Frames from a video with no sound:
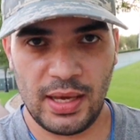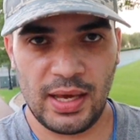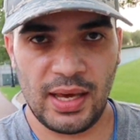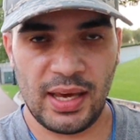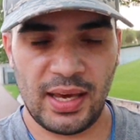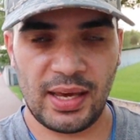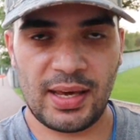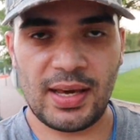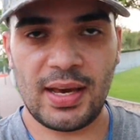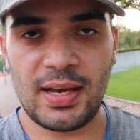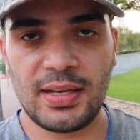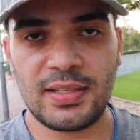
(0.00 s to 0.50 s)

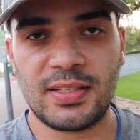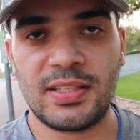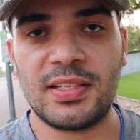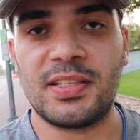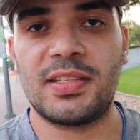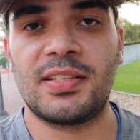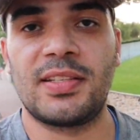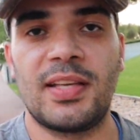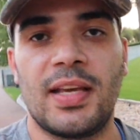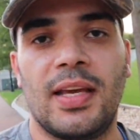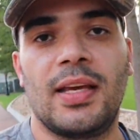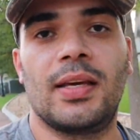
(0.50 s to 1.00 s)
Hey guys, this is
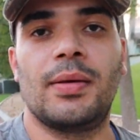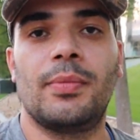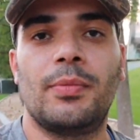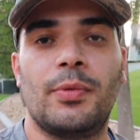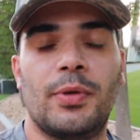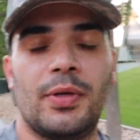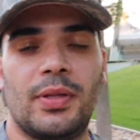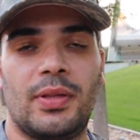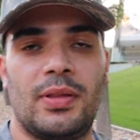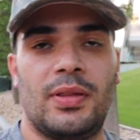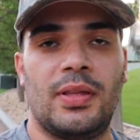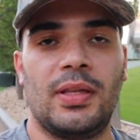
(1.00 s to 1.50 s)
Sam
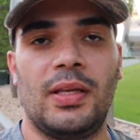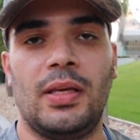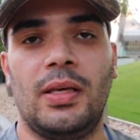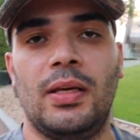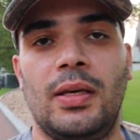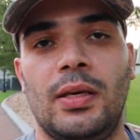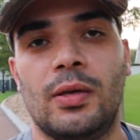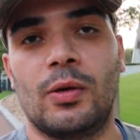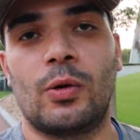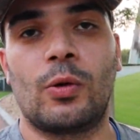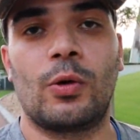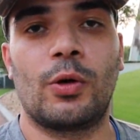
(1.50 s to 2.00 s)
with
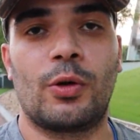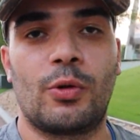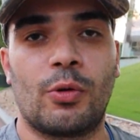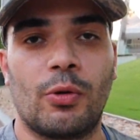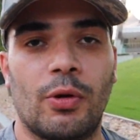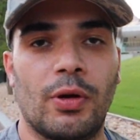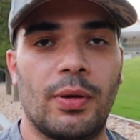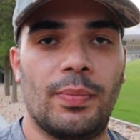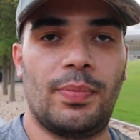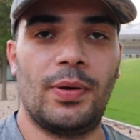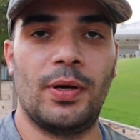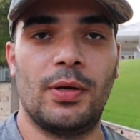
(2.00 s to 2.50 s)
the
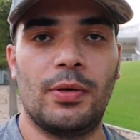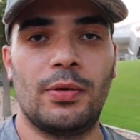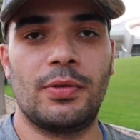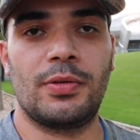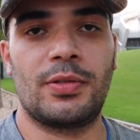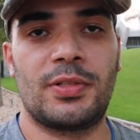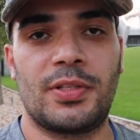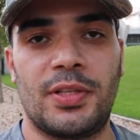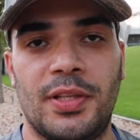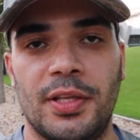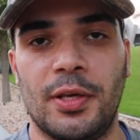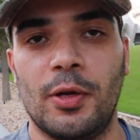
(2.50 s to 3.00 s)
Oratory
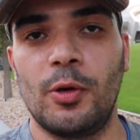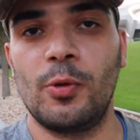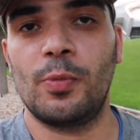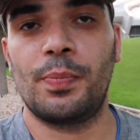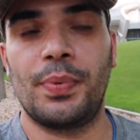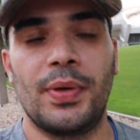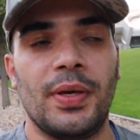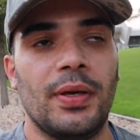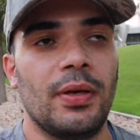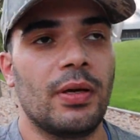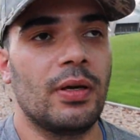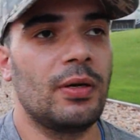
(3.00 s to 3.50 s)
Post, the
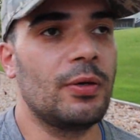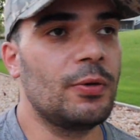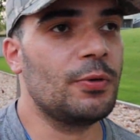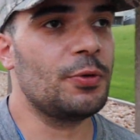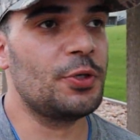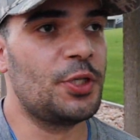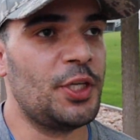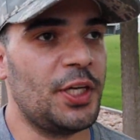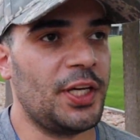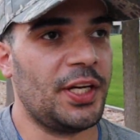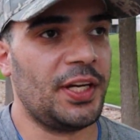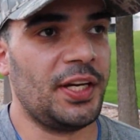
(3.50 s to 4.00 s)

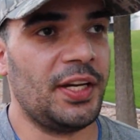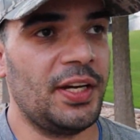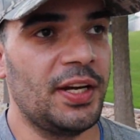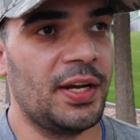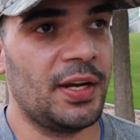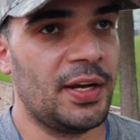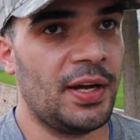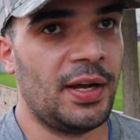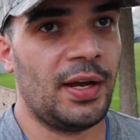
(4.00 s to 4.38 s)
OPOG.